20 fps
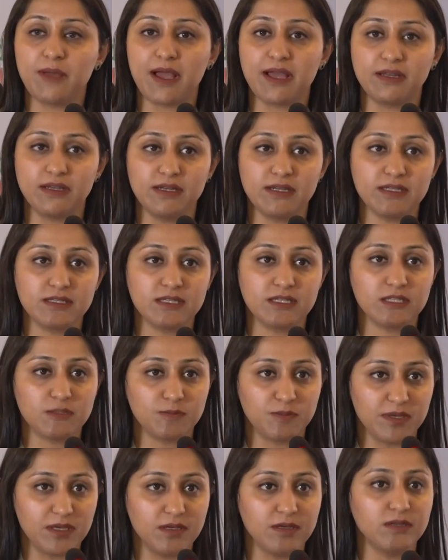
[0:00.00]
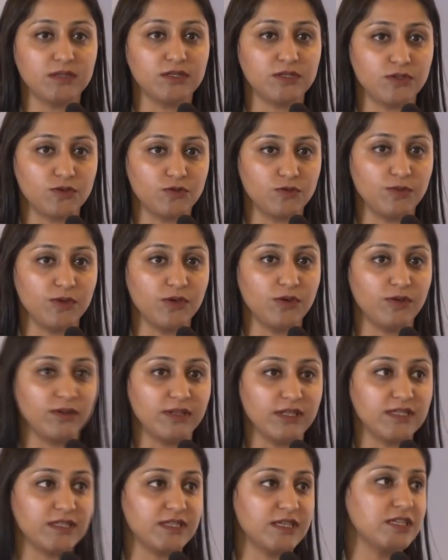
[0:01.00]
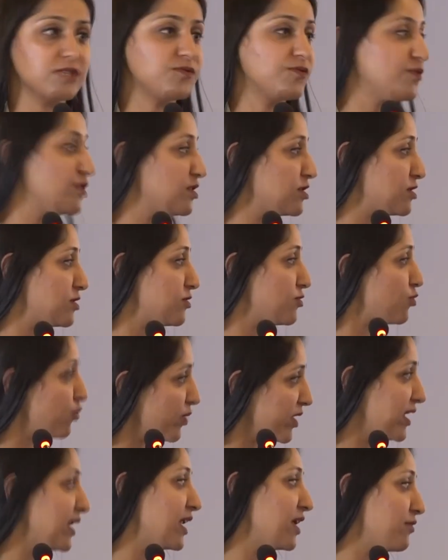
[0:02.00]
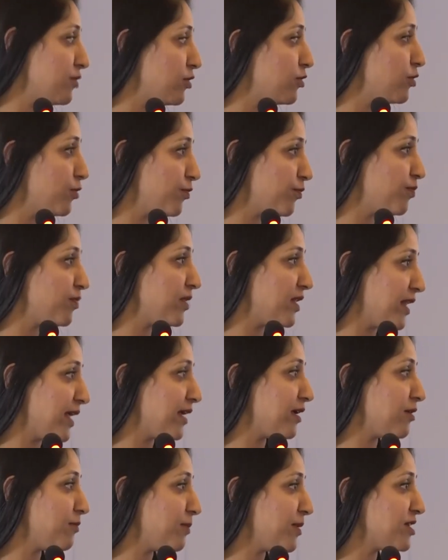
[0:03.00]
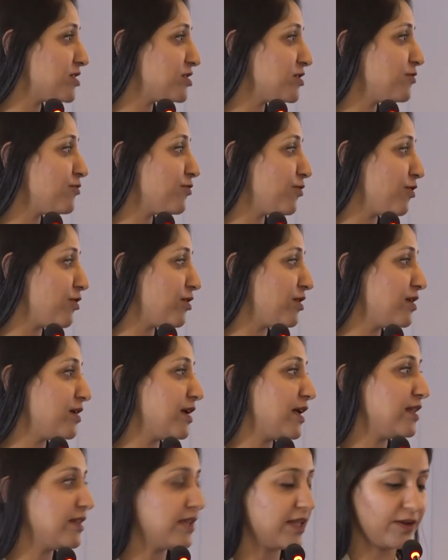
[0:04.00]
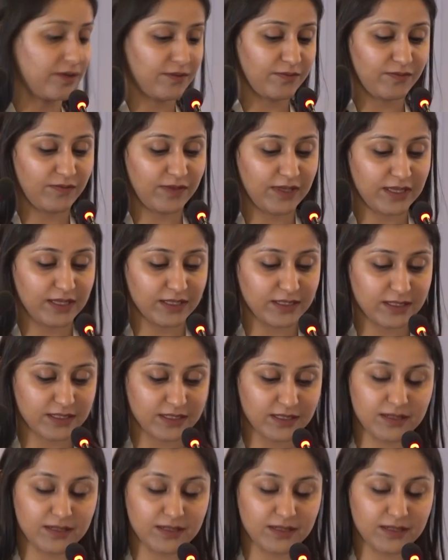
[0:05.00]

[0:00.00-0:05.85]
panelists and speakers to be on the stage. First, we can have a group, like a picture for, and then we can.